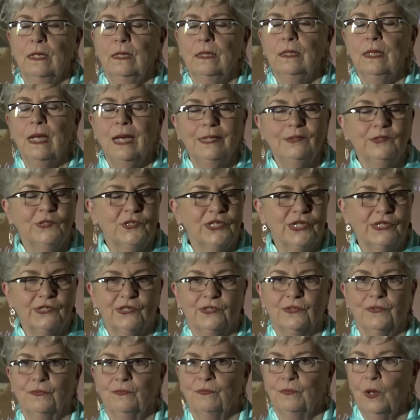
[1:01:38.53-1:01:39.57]
Not
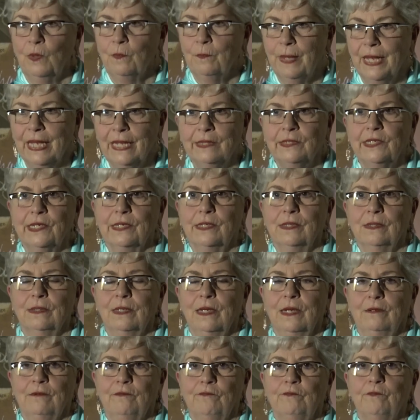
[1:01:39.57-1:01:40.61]
just romantic
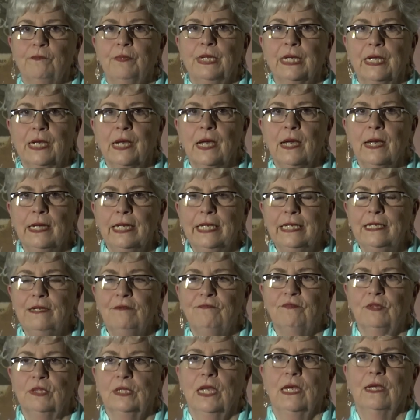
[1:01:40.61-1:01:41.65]
love, but a kind
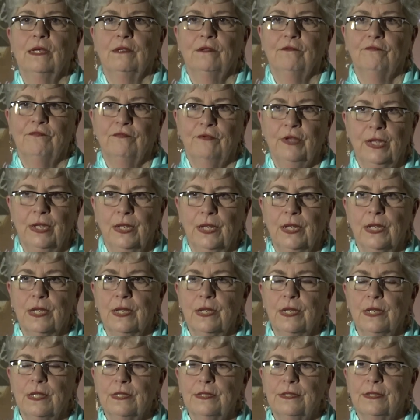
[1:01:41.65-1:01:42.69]
of love
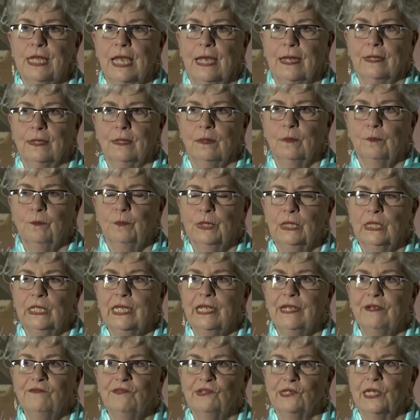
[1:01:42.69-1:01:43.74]
that
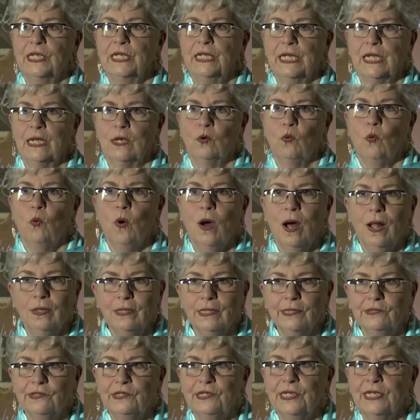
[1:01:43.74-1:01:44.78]
believes in
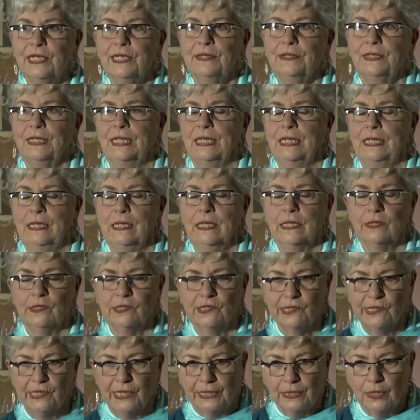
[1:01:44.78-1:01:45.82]
equality, that
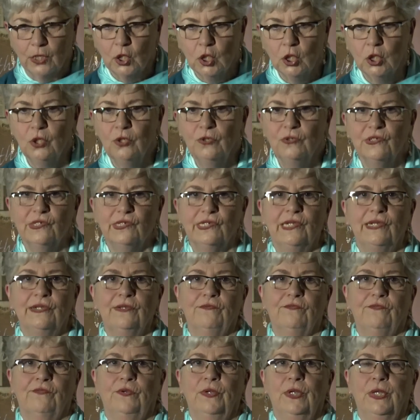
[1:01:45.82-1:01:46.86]
it's
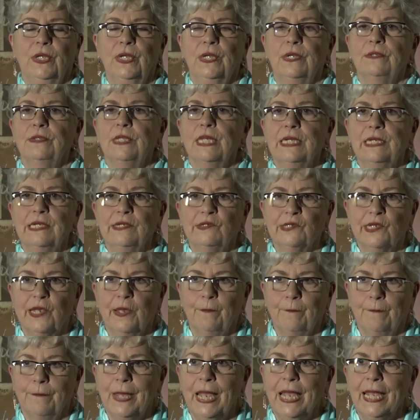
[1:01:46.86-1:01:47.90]
inclusive, that is
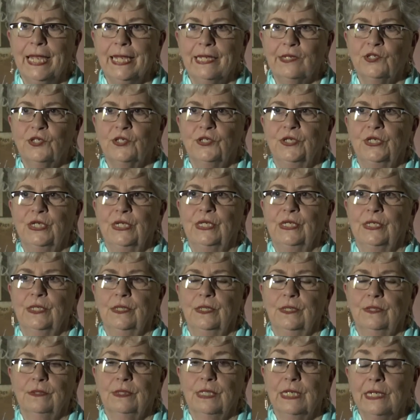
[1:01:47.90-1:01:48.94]
compassionate,
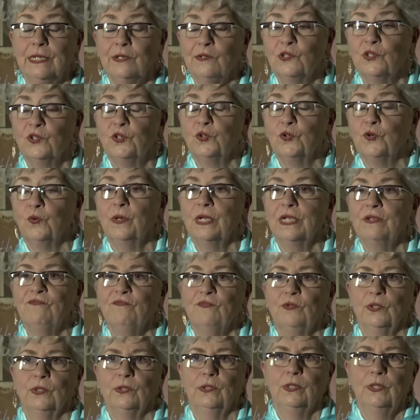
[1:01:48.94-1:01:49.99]
that is
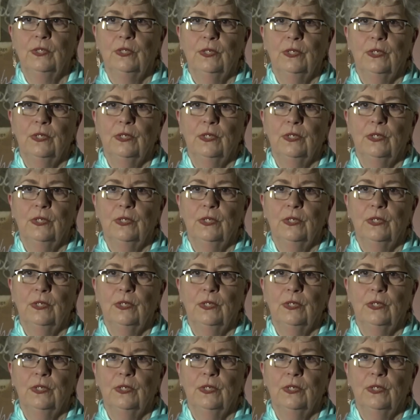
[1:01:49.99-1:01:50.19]
joyful,